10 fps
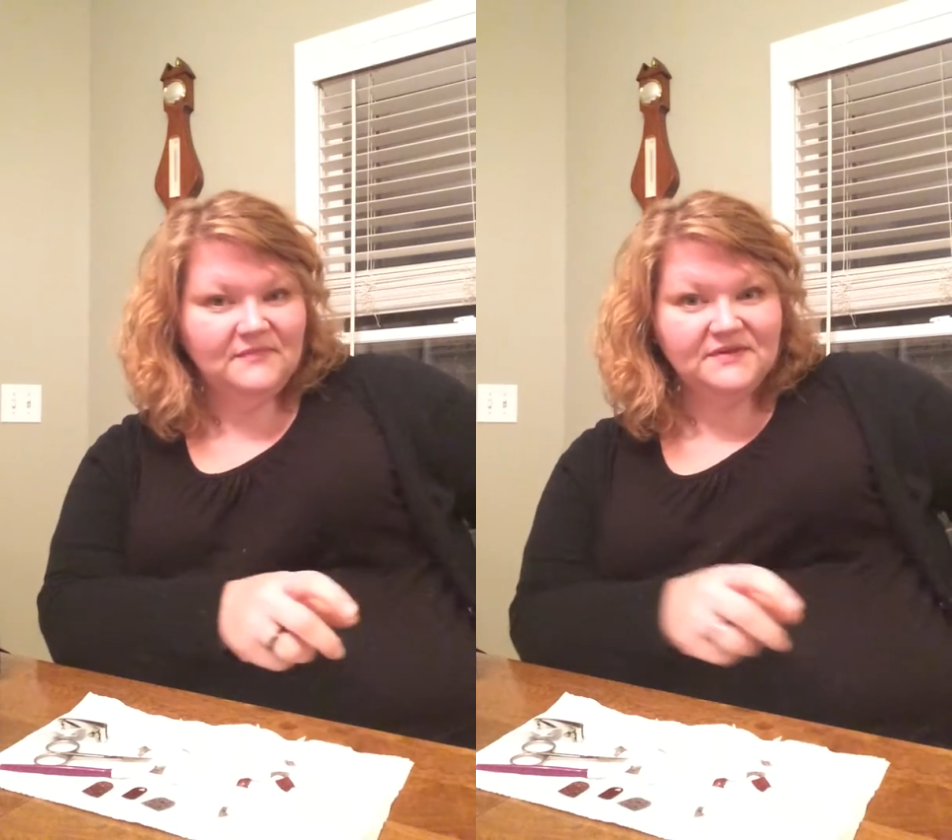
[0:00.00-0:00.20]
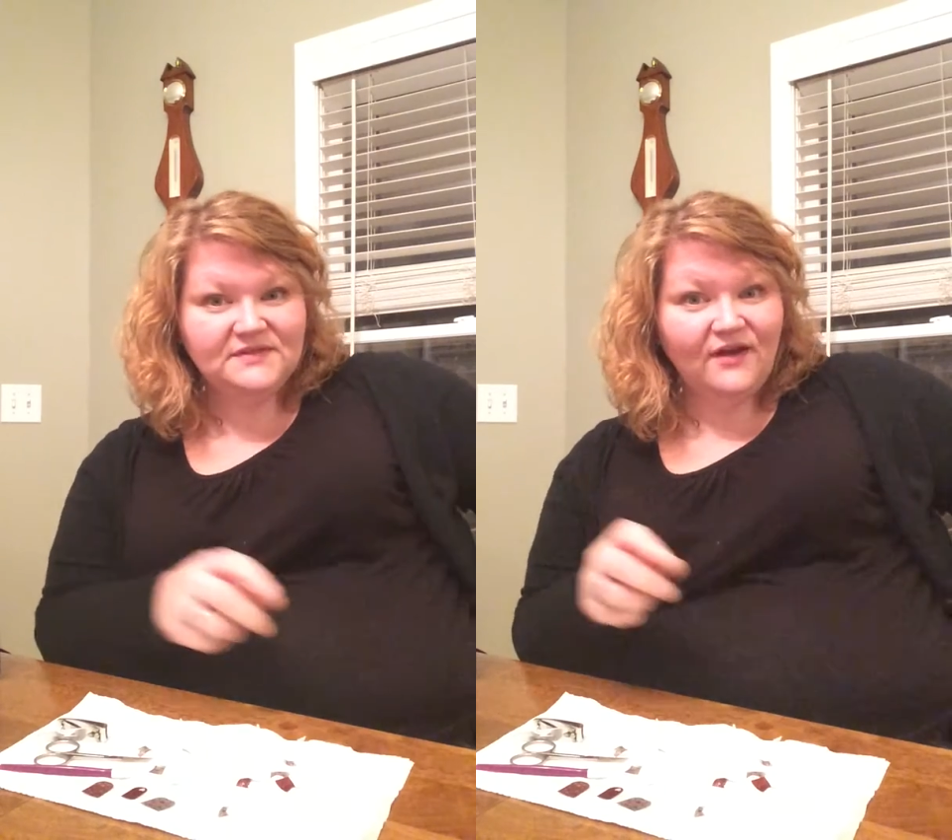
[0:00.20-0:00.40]

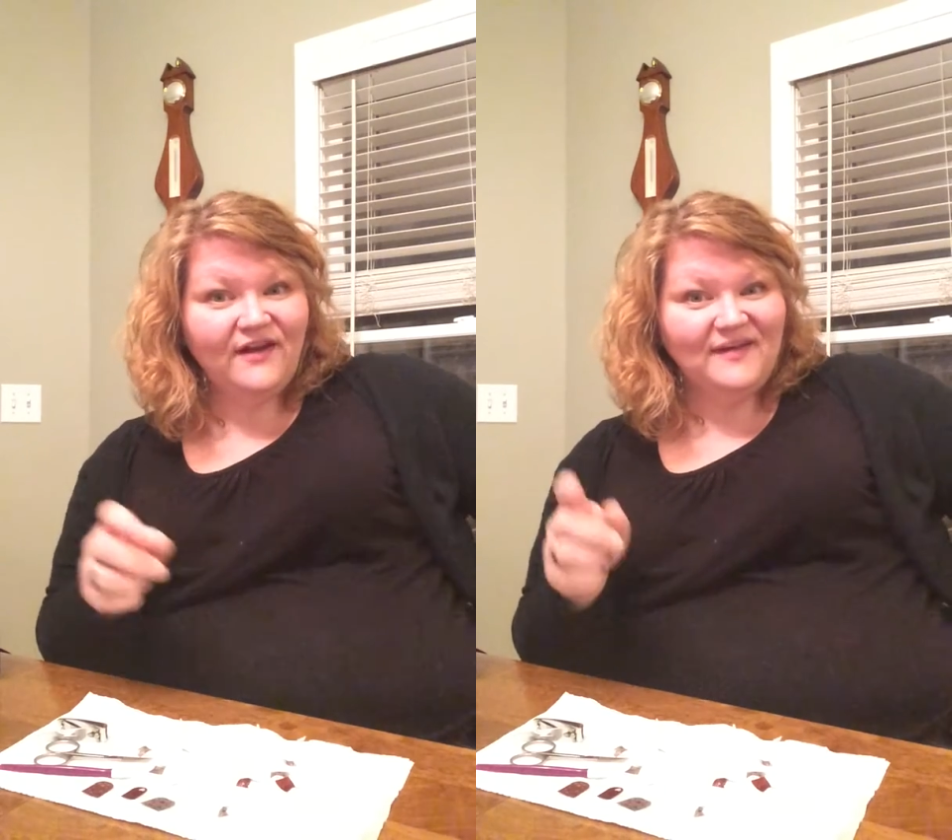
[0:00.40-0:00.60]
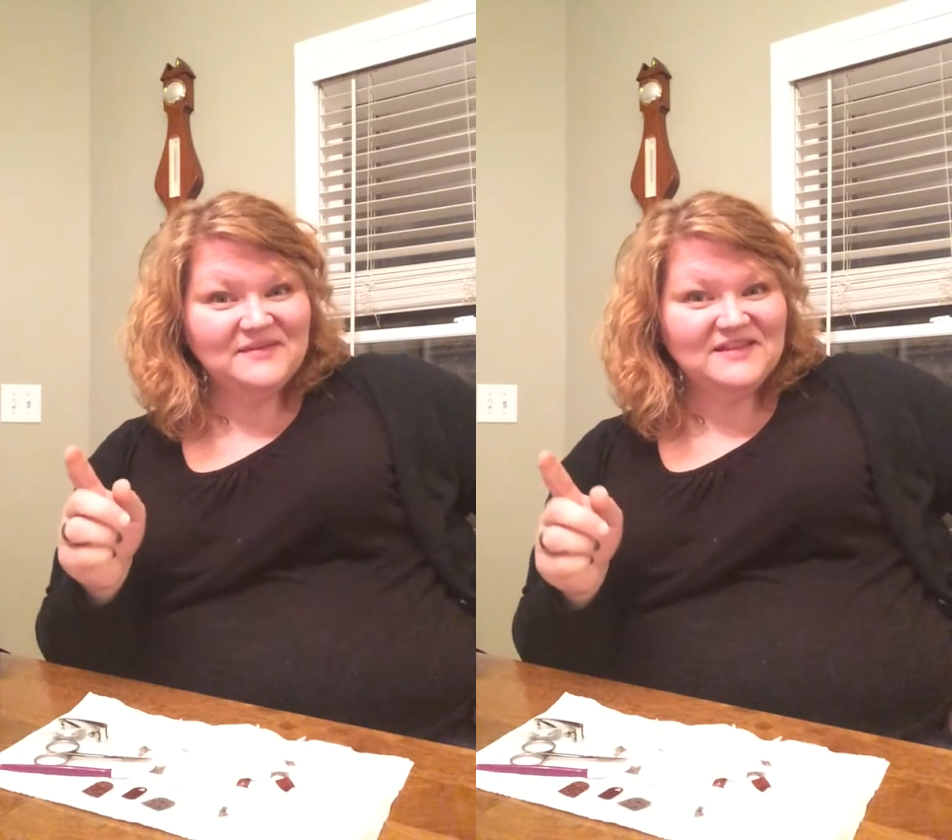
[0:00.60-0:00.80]
sorry,
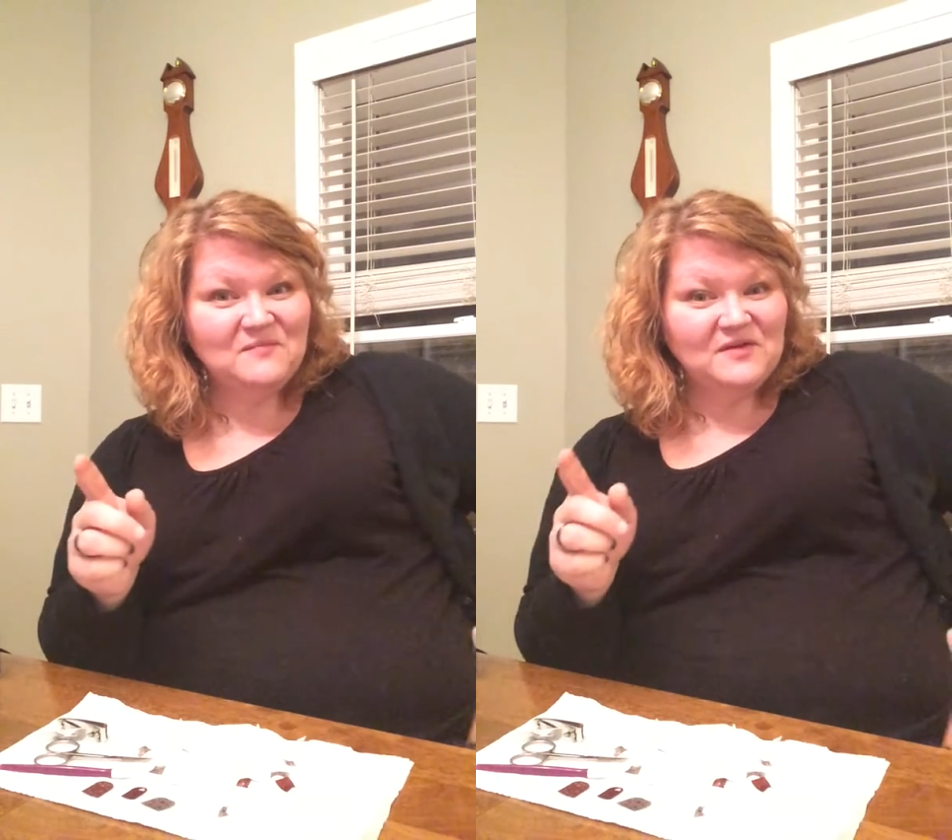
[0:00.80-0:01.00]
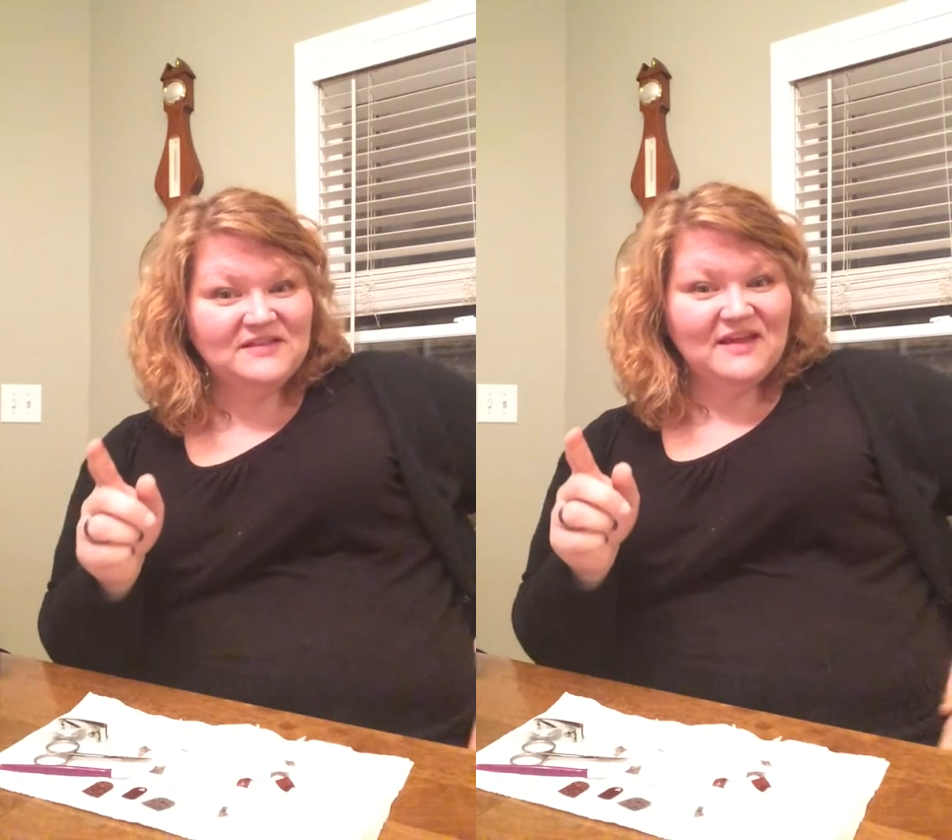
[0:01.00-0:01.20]
I'm a
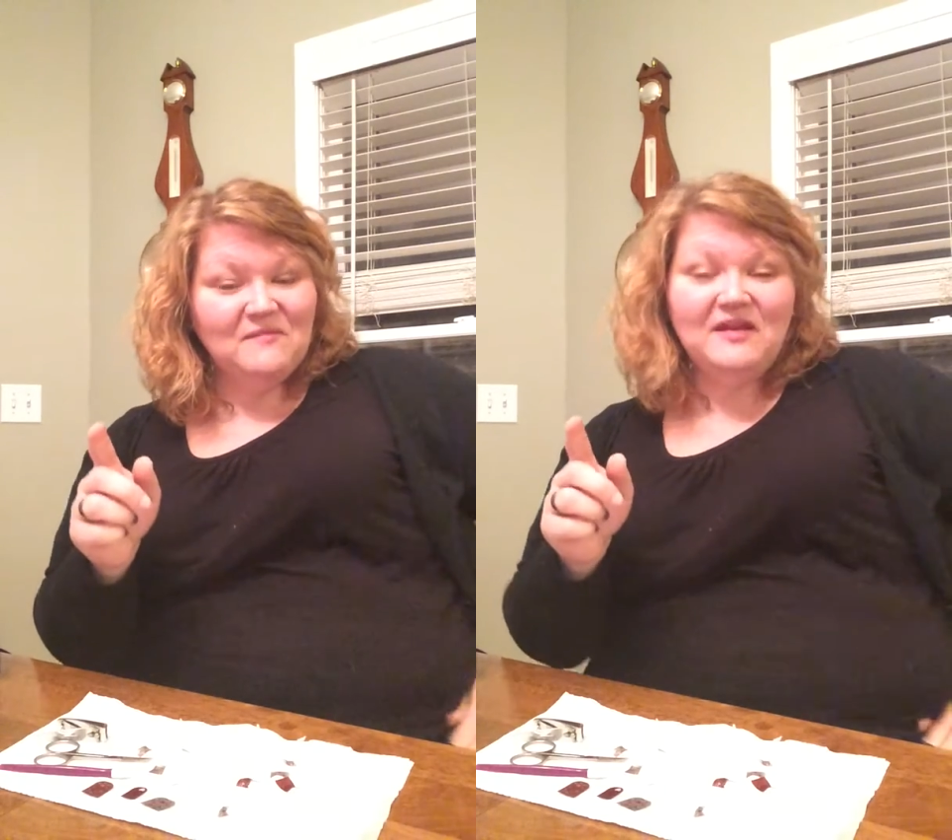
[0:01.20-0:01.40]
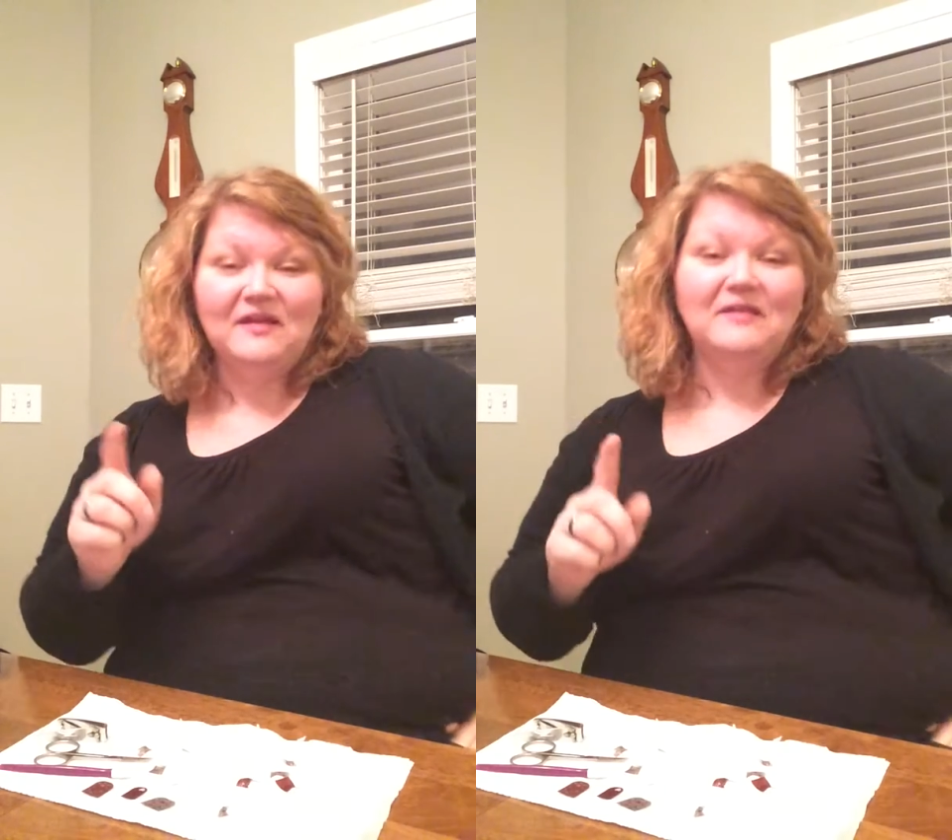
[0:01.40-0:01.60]
type 1
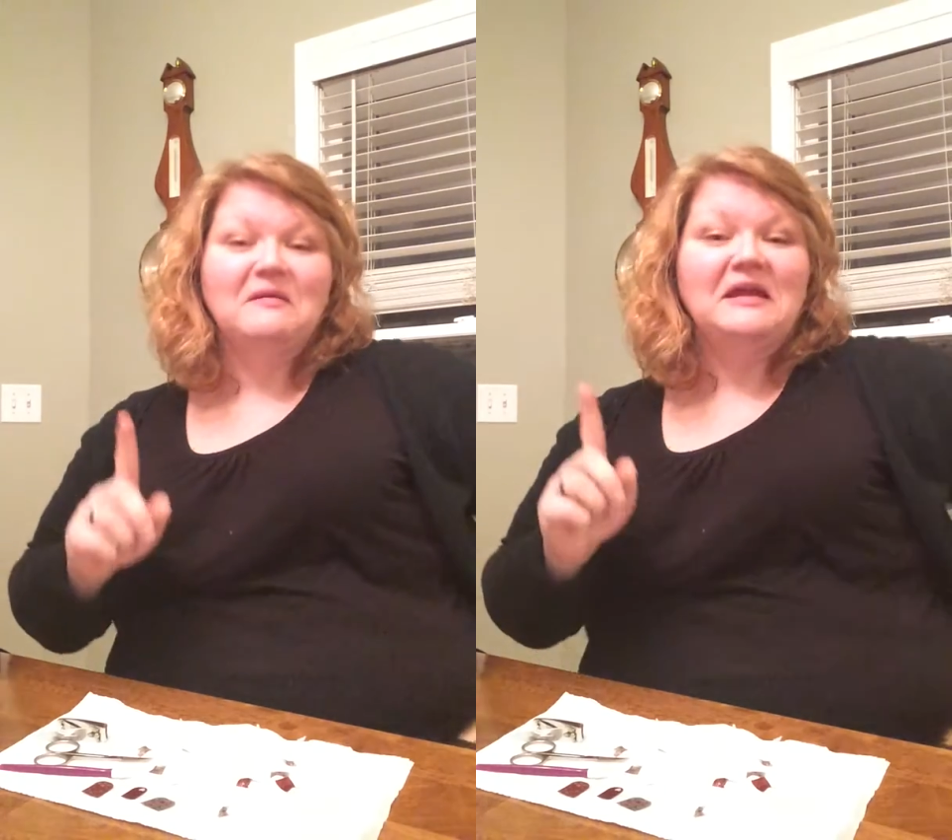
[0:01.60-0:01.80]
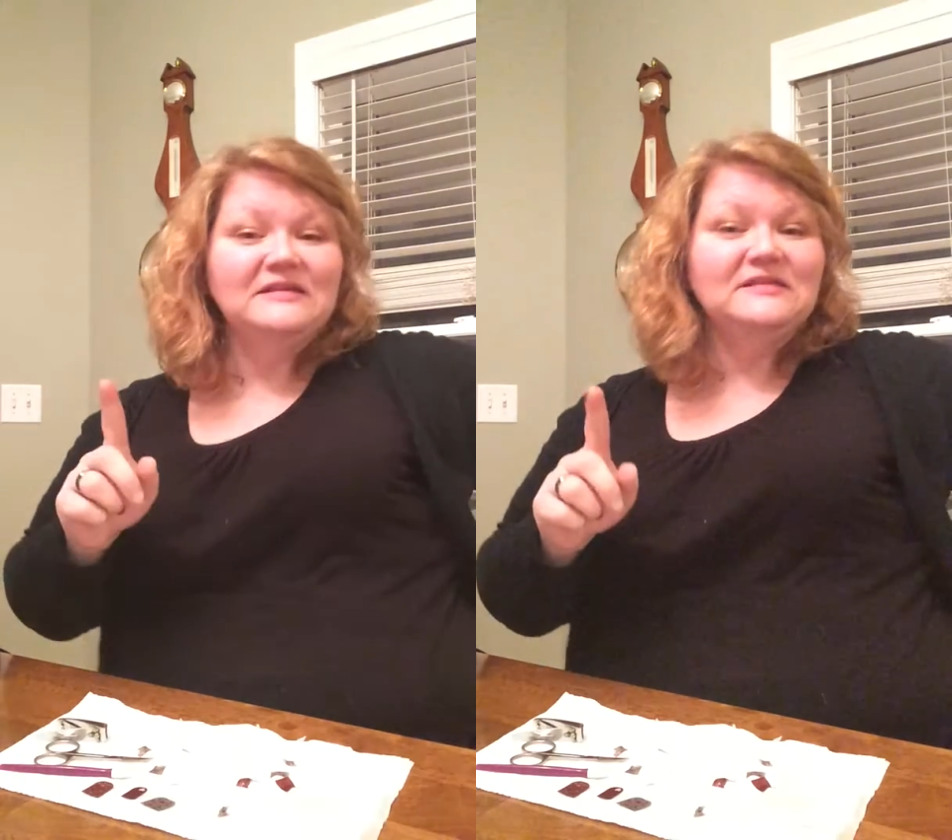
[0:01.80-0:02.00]
diabetic and
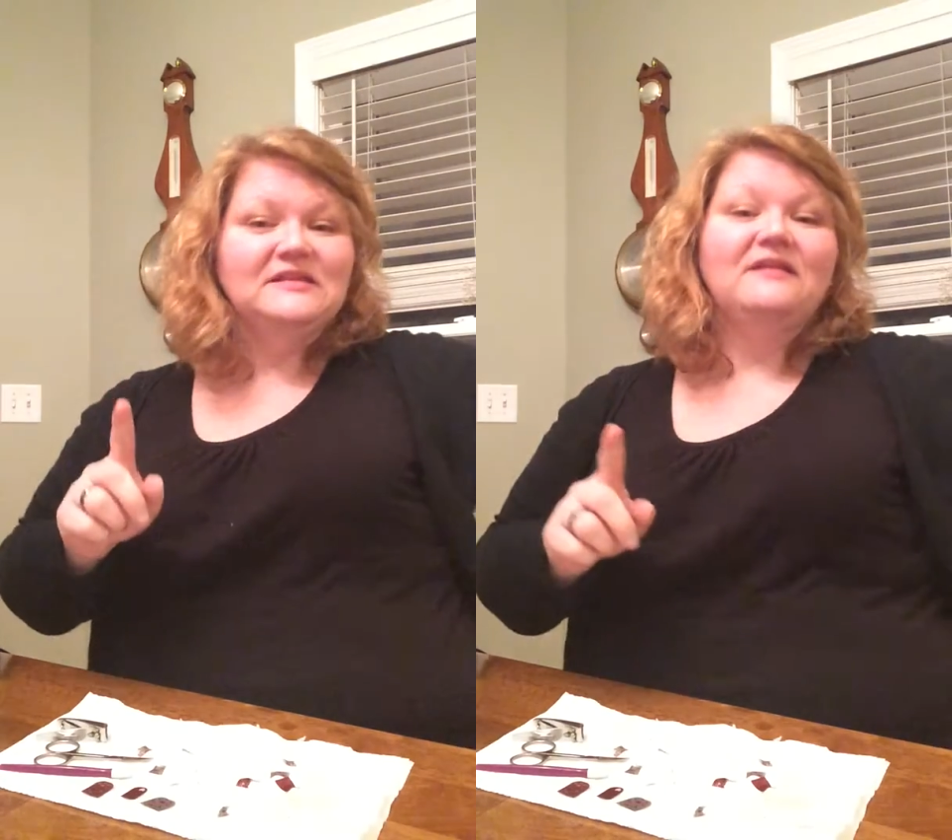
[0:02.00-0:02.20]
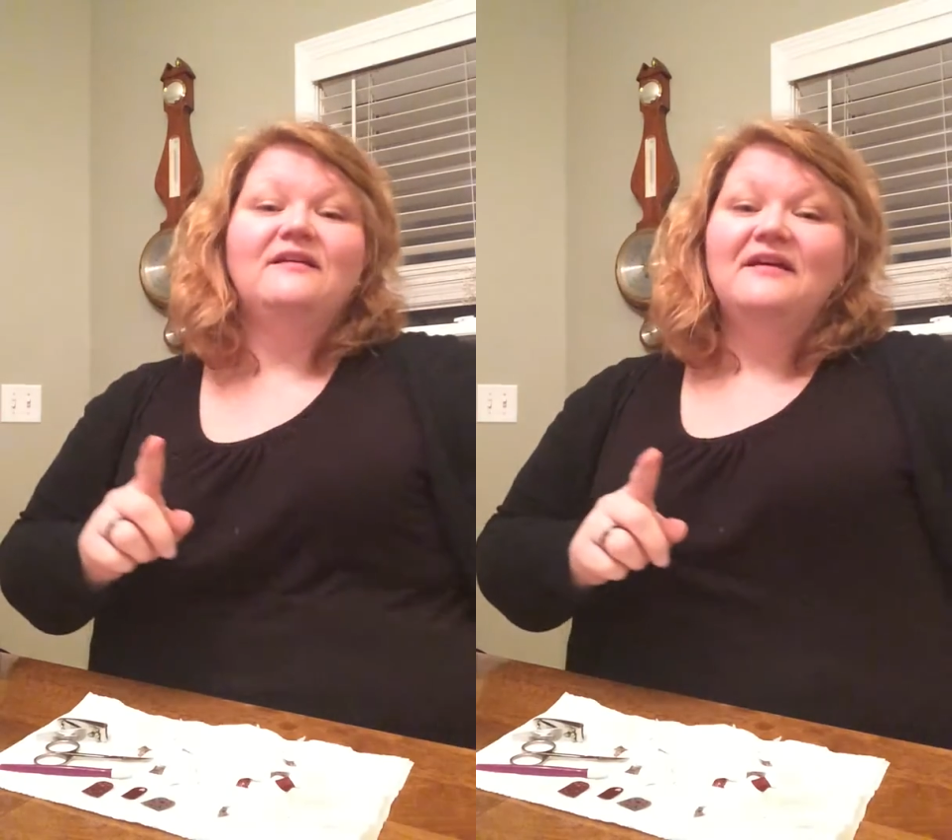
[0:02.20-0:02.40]
my insulin